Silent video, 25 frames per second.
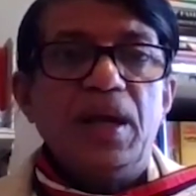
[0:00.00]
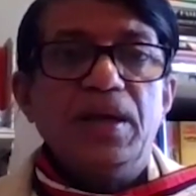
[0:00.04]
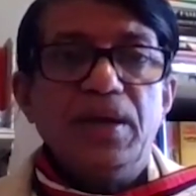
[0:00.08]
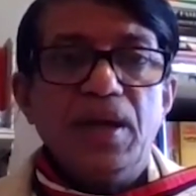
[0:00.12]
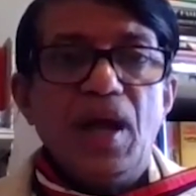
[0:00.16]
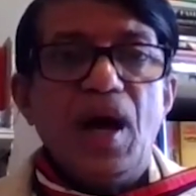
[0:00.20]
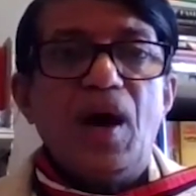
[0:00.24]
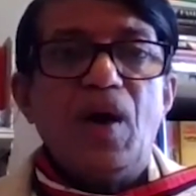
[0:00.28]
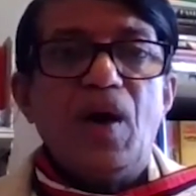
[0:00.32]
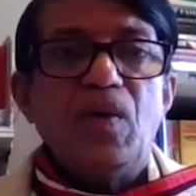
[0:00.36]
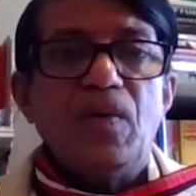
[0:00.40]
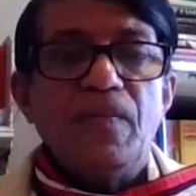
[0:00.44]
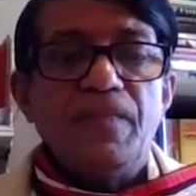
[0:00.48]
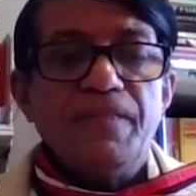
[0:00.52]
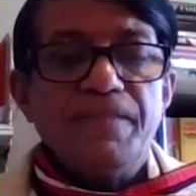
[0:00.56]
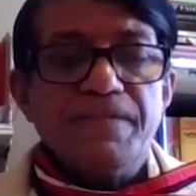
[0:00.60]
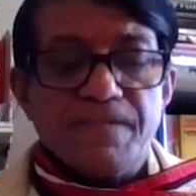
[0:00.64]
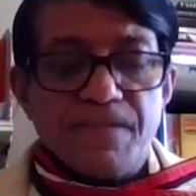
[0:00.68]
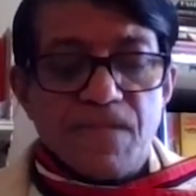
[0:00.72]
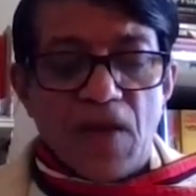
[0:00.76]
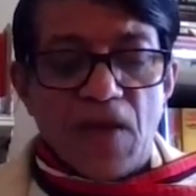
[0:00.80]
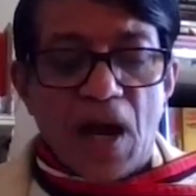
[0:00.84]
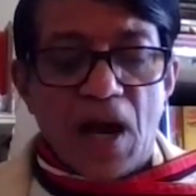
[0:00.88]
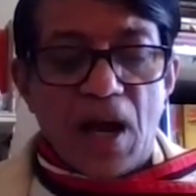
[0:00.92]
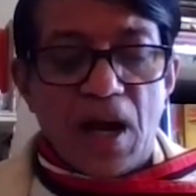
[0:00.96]
Now,
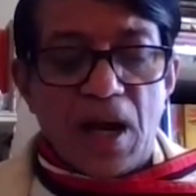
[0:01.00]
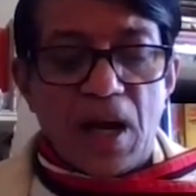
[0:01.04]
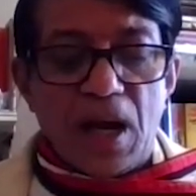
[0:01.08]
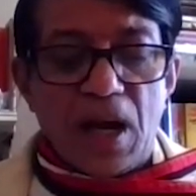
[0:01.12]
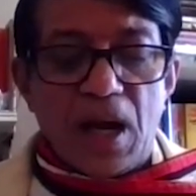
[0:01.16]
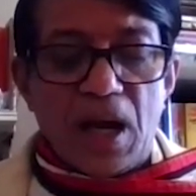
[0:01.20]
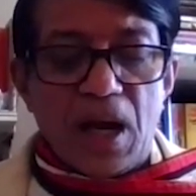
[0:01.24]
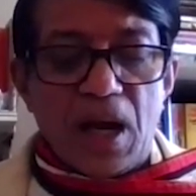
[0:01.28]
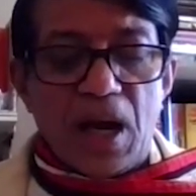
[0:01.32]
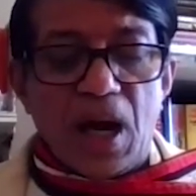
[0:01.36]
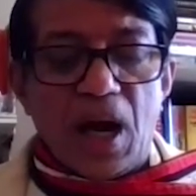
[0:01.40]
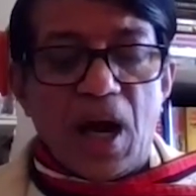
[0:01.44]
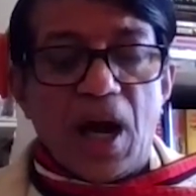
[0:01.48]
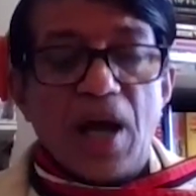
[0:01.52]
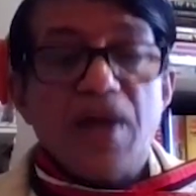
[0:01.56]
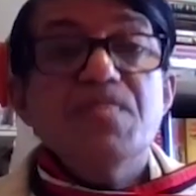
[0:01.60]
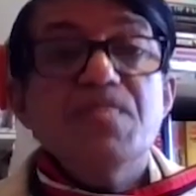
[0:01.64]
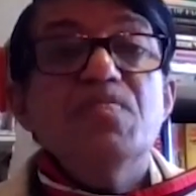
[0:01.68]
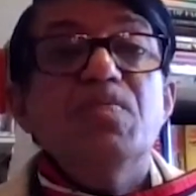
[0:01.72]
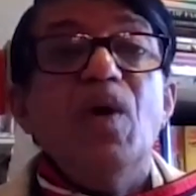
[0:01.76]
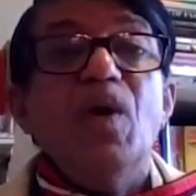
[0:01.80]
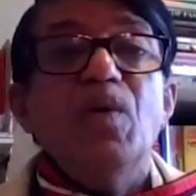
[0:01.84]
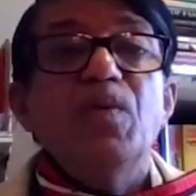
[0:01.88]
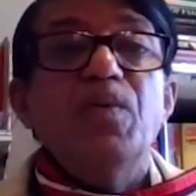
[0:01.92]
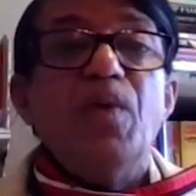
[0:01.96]
I
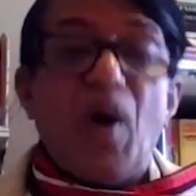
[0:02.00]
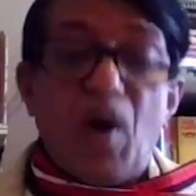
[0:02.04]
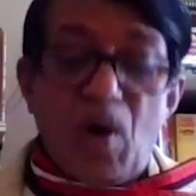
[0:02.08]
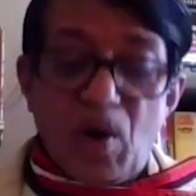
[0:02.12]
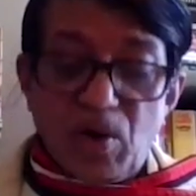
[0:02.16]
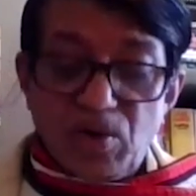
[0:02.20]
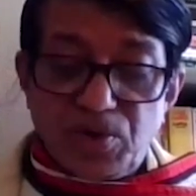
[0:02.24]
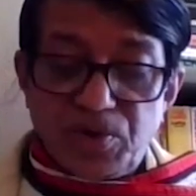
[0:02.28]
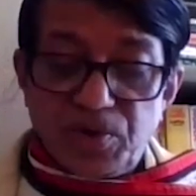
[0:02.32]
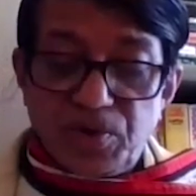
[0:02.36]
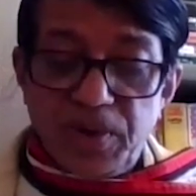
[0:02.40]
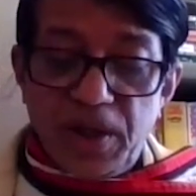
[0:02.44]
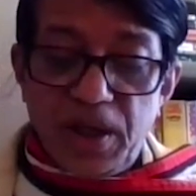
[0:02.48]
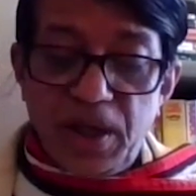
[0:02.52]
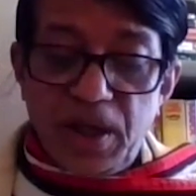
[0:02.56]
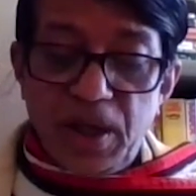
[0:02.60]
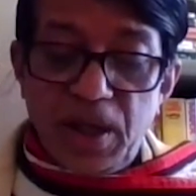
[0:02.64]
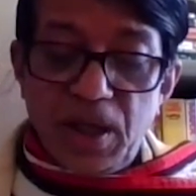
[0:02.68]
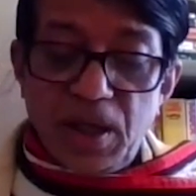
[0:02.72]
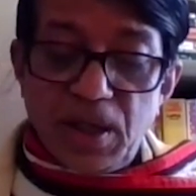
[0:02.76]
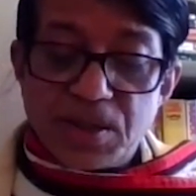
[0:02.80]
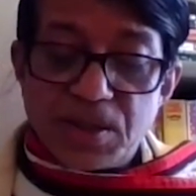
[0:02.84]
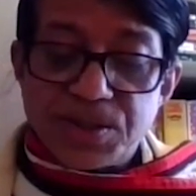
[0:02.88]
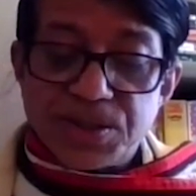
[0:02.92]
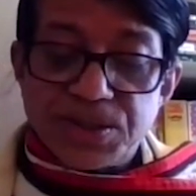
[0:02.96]
move on to
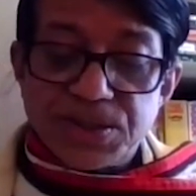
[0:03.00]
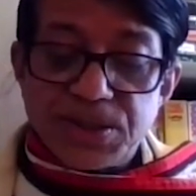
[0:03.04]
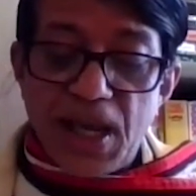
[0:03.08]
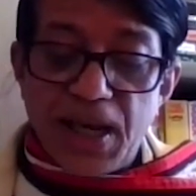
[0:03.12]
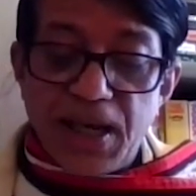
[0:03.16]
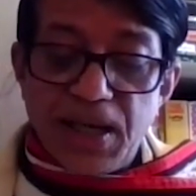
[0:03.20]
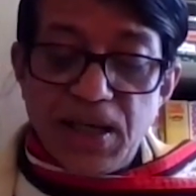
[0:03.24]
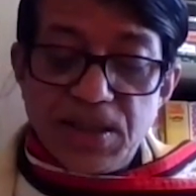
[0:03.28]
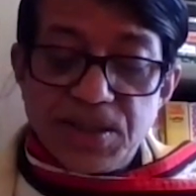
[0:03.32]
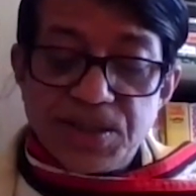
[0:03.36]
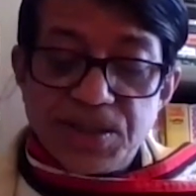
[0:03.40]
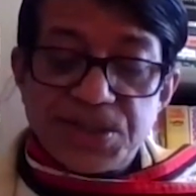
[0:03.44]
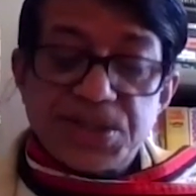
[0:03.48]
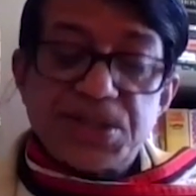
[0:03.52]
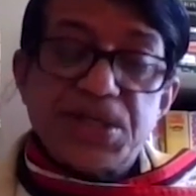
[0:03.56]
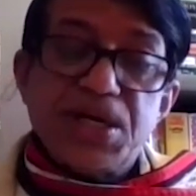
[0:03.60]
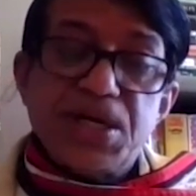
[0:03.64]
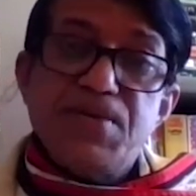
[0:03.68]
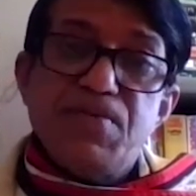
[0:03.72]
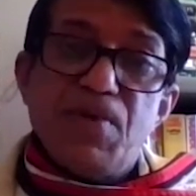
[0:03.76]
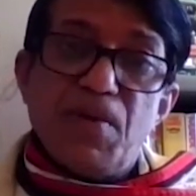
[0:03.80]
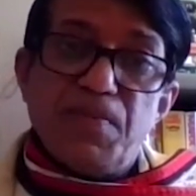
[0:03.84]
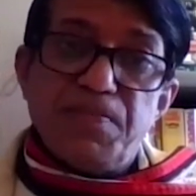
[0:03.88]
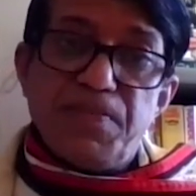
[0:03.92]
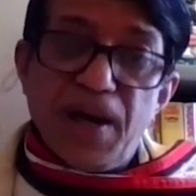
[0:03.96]
the second
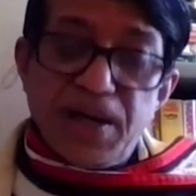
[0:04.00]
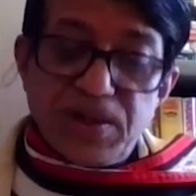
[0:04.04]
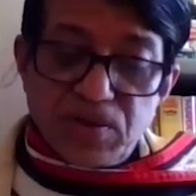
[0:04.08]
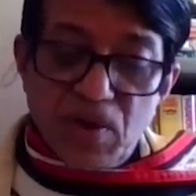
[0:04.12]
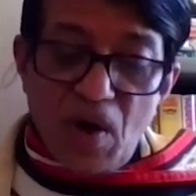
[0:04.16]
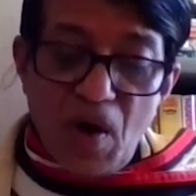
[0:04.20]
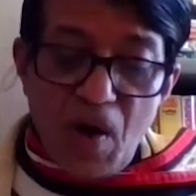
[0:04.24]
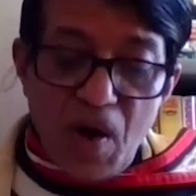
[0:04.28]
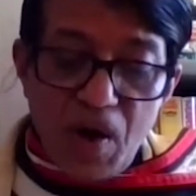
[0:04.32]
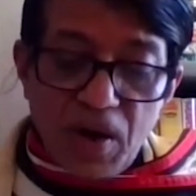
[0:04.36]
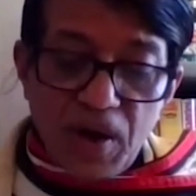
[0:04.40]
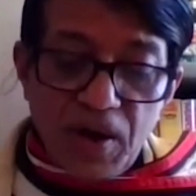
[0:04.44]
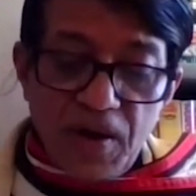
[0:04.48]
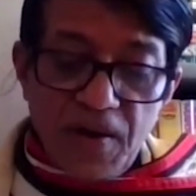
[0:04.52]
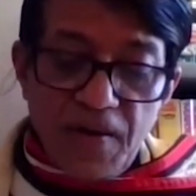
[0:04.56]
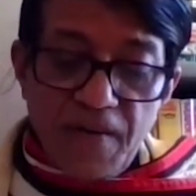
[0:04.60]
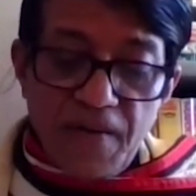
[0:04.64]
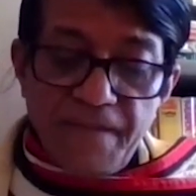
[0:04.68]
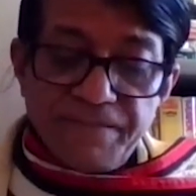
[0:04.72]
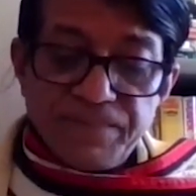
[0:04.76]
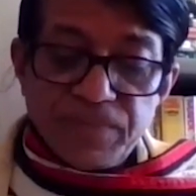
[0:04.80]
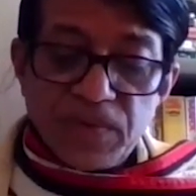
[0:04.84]
stream of my talk,